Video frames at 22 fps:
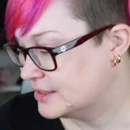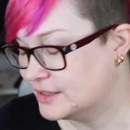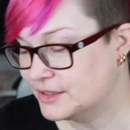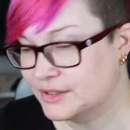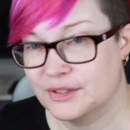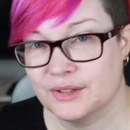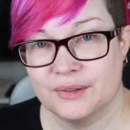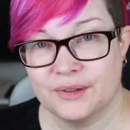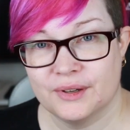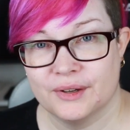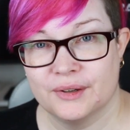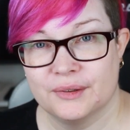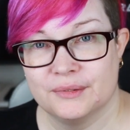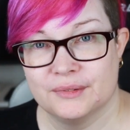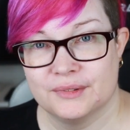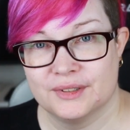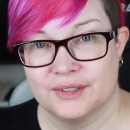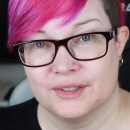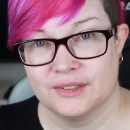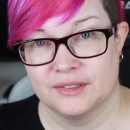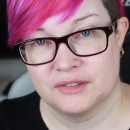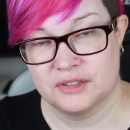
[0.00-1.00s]
do
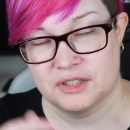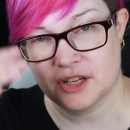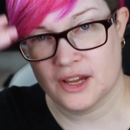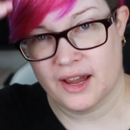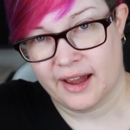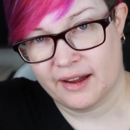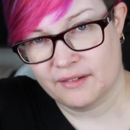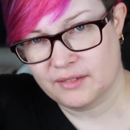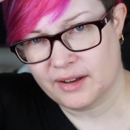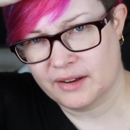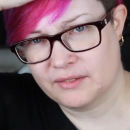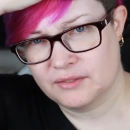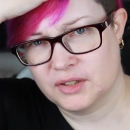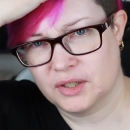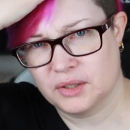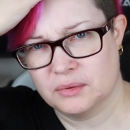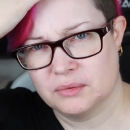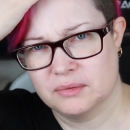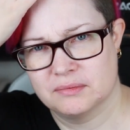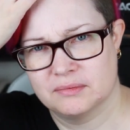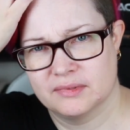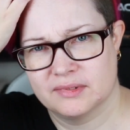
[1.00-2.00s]
you have
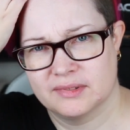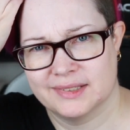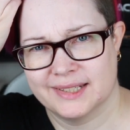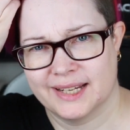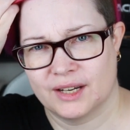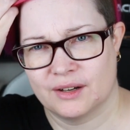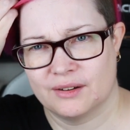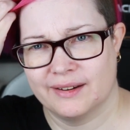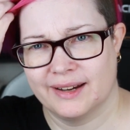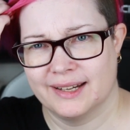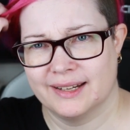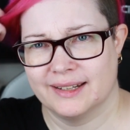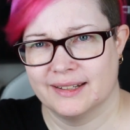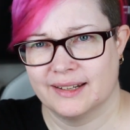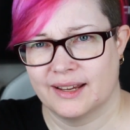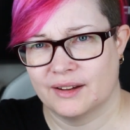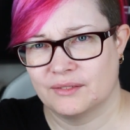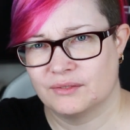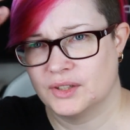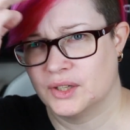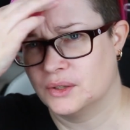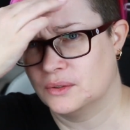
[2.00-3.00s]
you decorated?
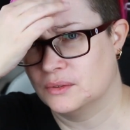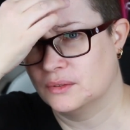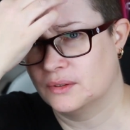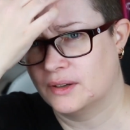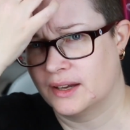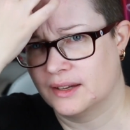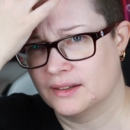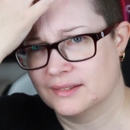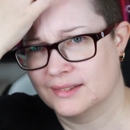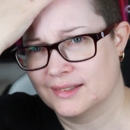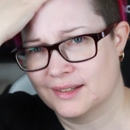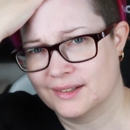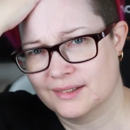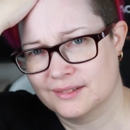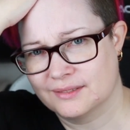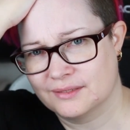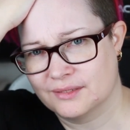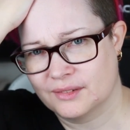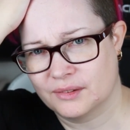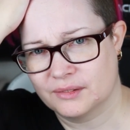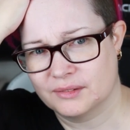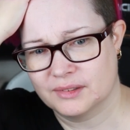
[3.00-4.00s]
Have you done,
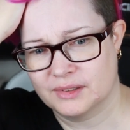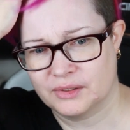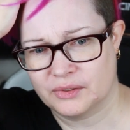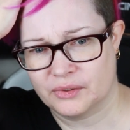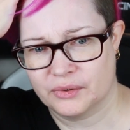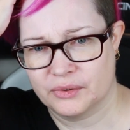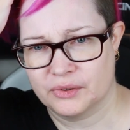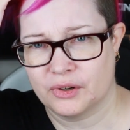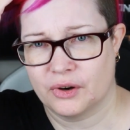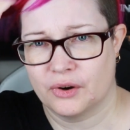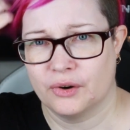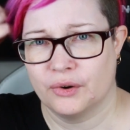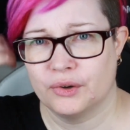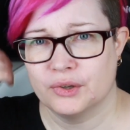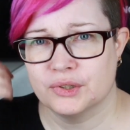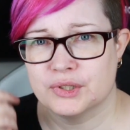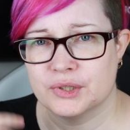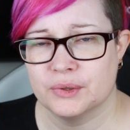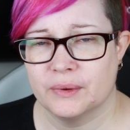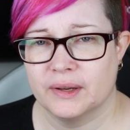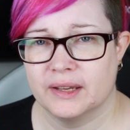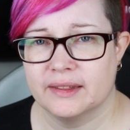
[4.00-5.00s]
or are you
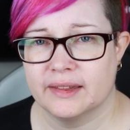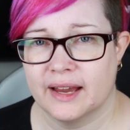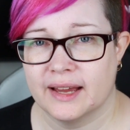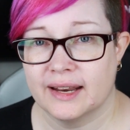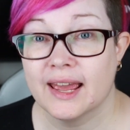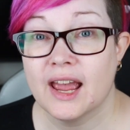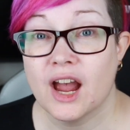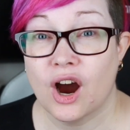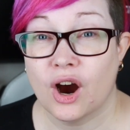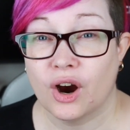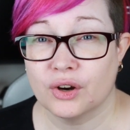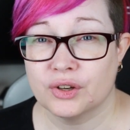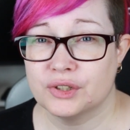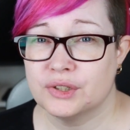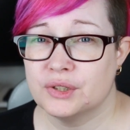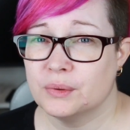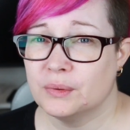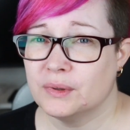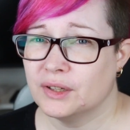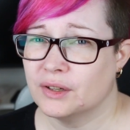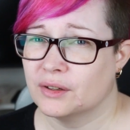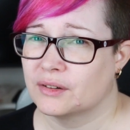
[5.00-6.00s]
doing that? Are you
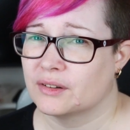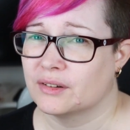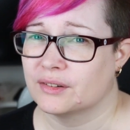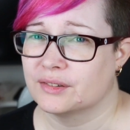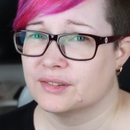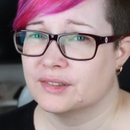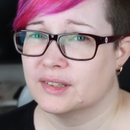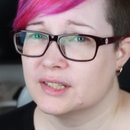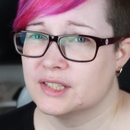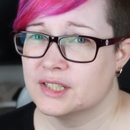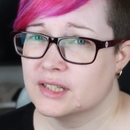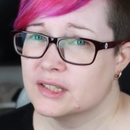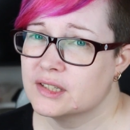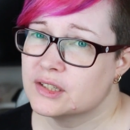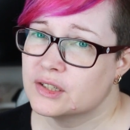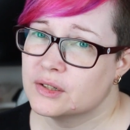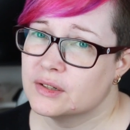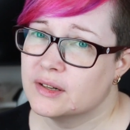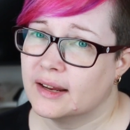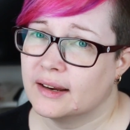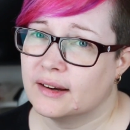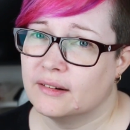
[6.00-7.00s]
doing your cross stitches
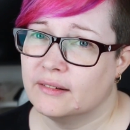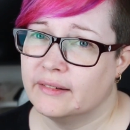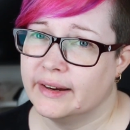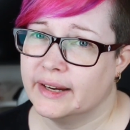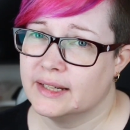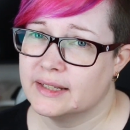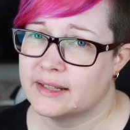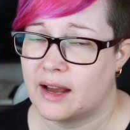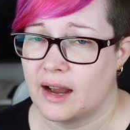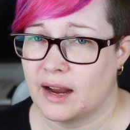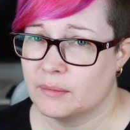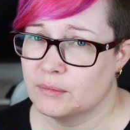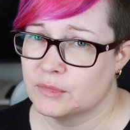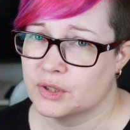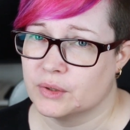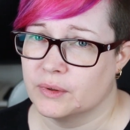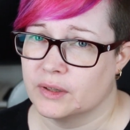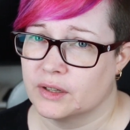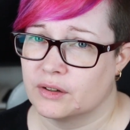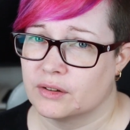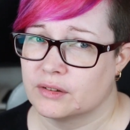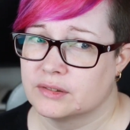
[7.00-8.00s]
to decorate? I'm
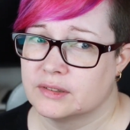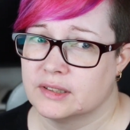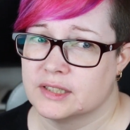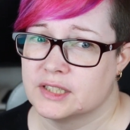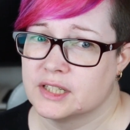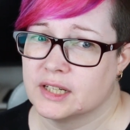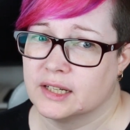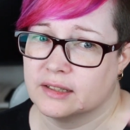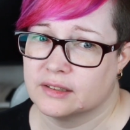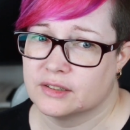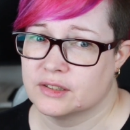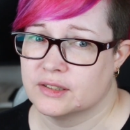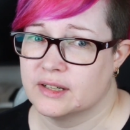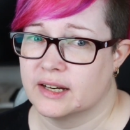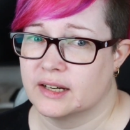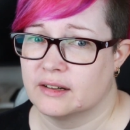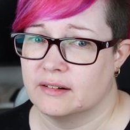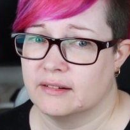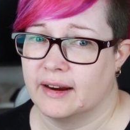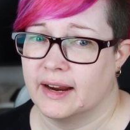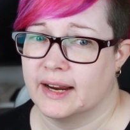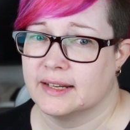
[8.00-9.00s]
doing cross stitching to
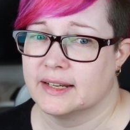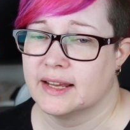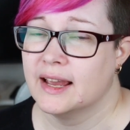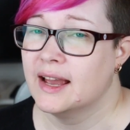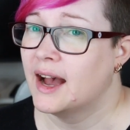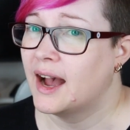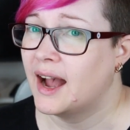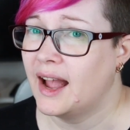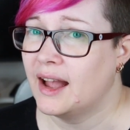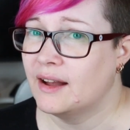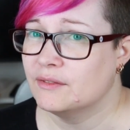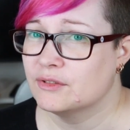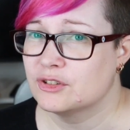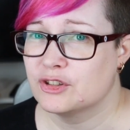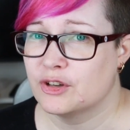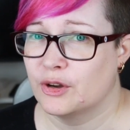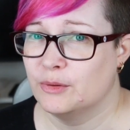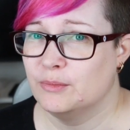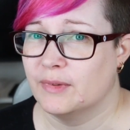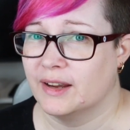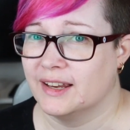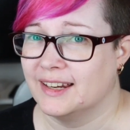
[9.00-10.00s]
decorate. I have
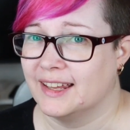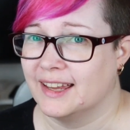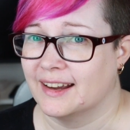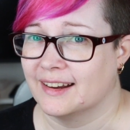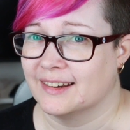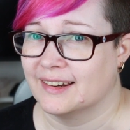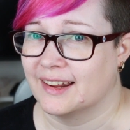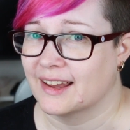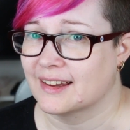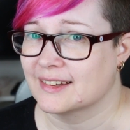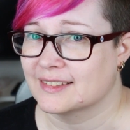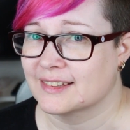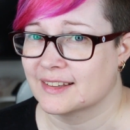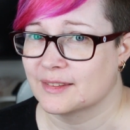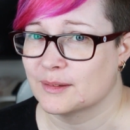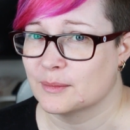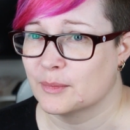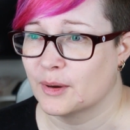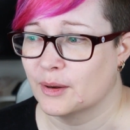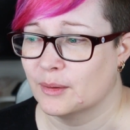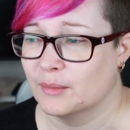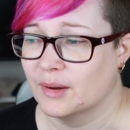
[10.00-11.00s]
so many ideas at
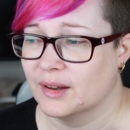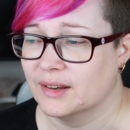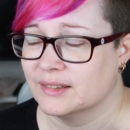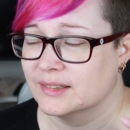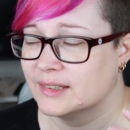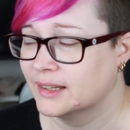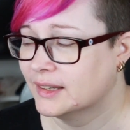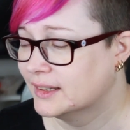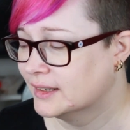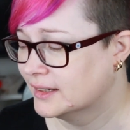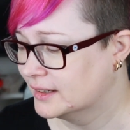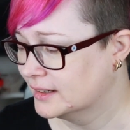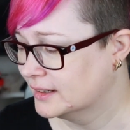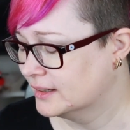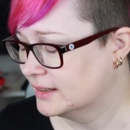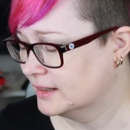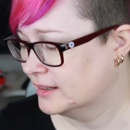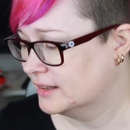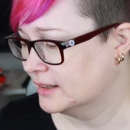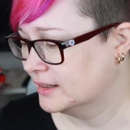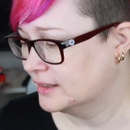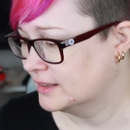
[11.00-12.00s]
the moment.
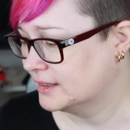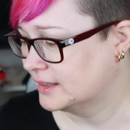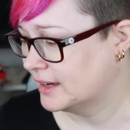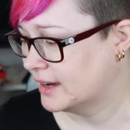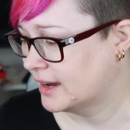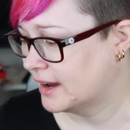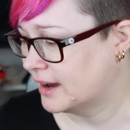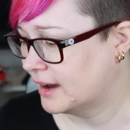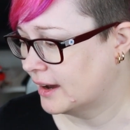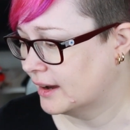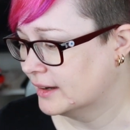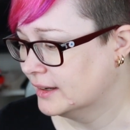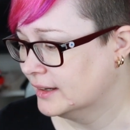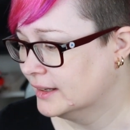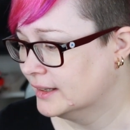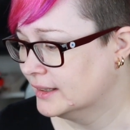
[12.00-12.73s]
Yeah.